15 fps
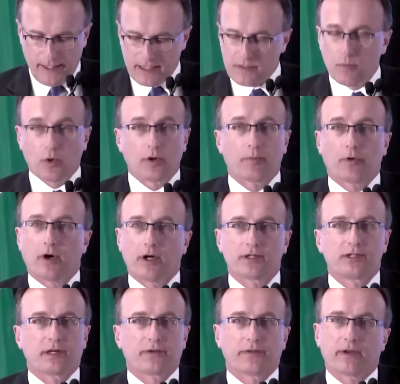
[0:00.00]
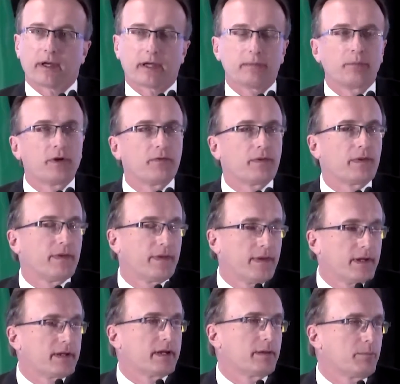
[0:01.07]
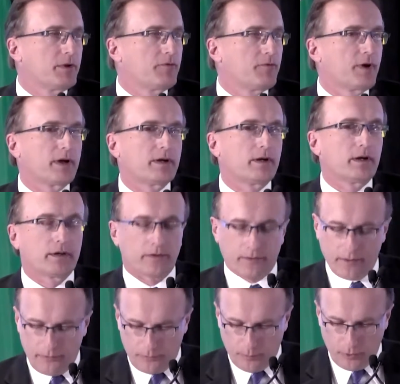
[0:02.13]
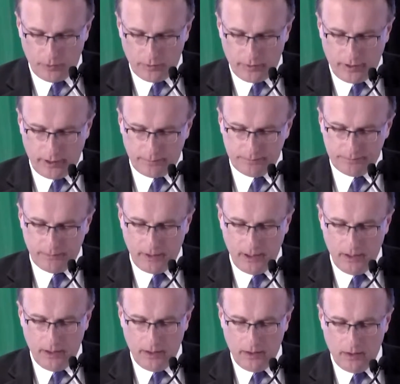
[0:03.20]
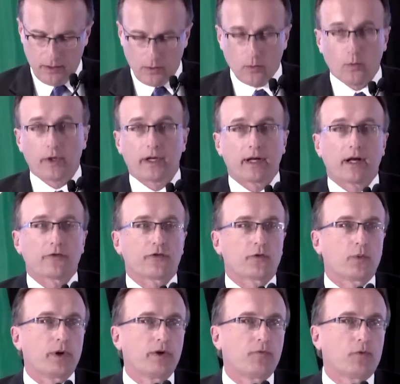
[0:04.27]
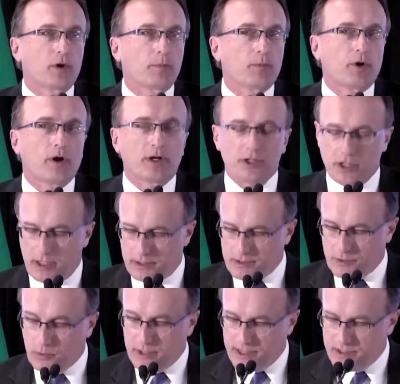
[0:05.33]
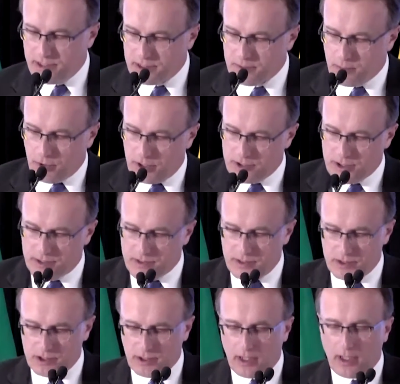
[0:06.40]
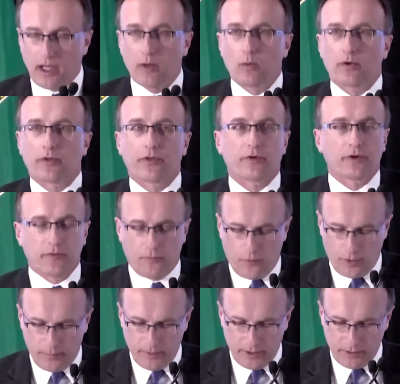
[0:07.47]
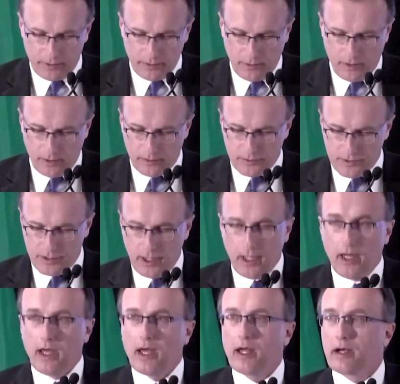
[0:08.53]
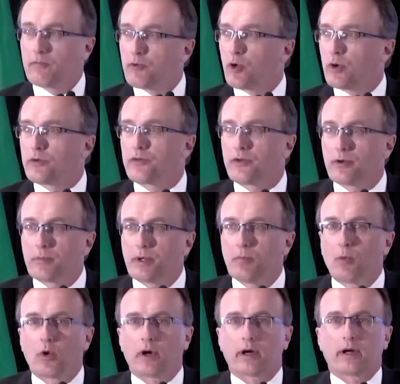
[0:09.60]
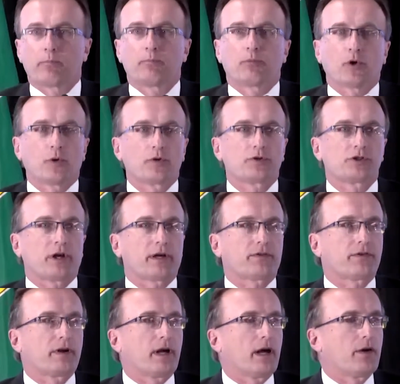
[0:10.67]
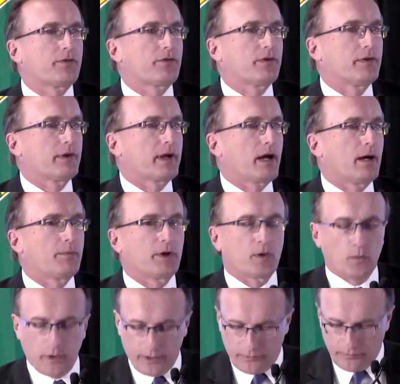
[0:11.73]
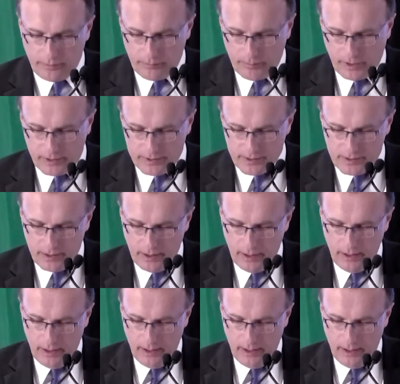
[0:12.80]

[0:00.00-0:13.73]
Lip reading: That's more projects than can be funded under this program. We announced 26 projects in July worth $34 million, and of course there'll be more projects announced in the coming weeks and months.